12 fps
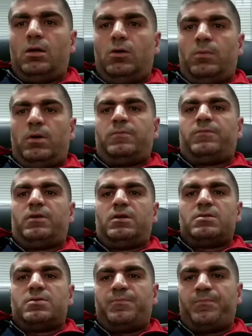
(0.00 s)
Hello my
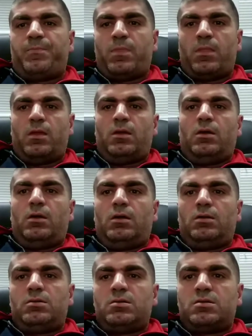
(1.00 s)
friends,
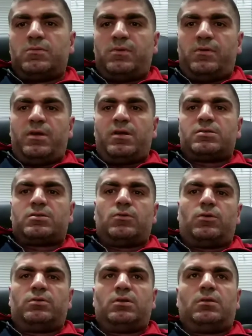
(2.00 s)
this is a very
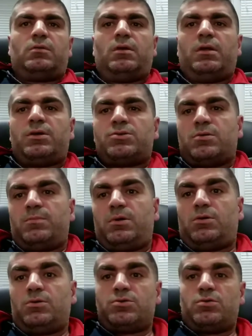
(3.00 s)
extraordinary lecture
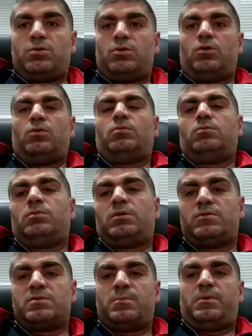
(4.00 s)
because
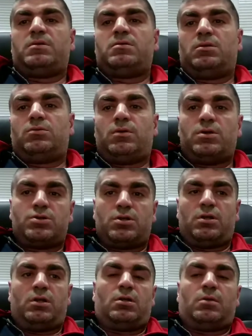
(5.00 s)
there is a bad
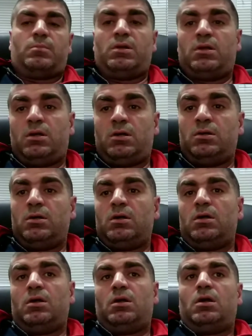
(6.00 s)
situation in Armenia,
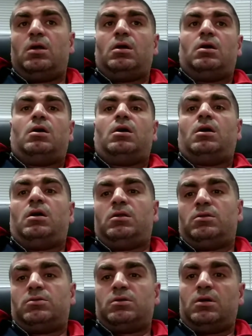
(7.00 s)

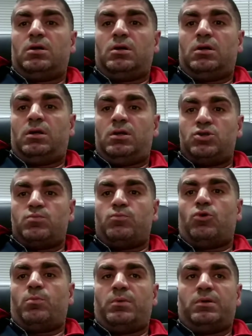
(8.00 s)
and in each
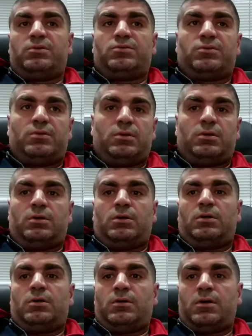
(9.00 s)
moment
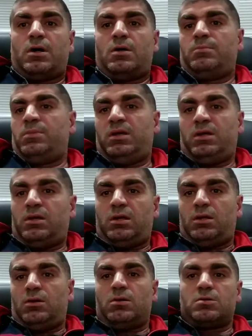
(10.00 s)
I'm being
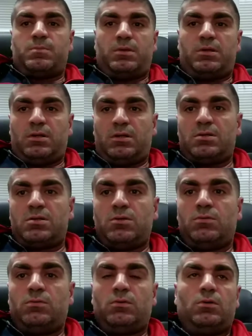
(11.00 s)
in a hospital as you